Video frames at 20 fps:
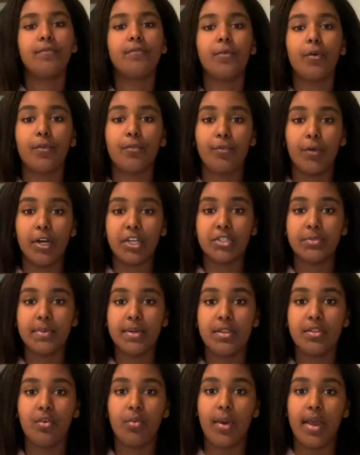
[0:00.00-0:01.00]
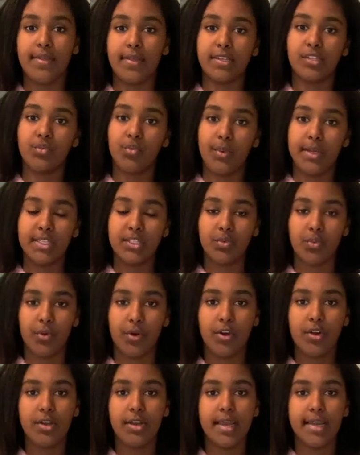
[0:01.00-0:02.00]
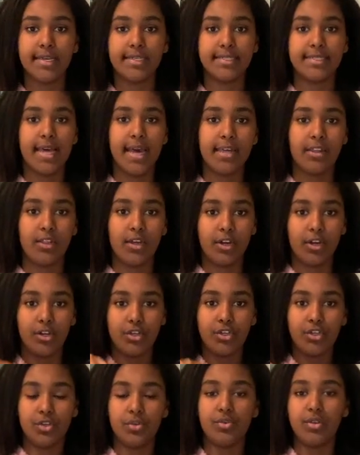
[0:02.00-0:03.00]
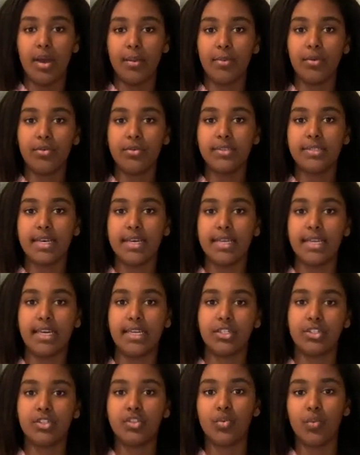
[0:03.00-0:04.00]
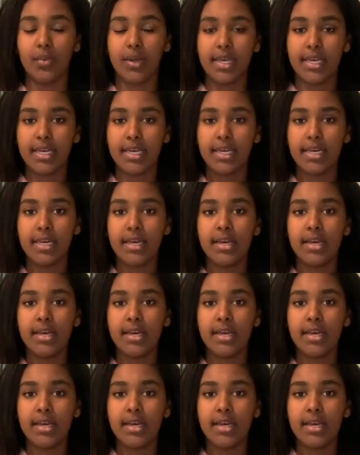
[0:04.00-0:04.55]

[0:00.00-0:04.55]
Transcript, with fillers: For freshmen, the way that suites work is that there are two doubles in each suite,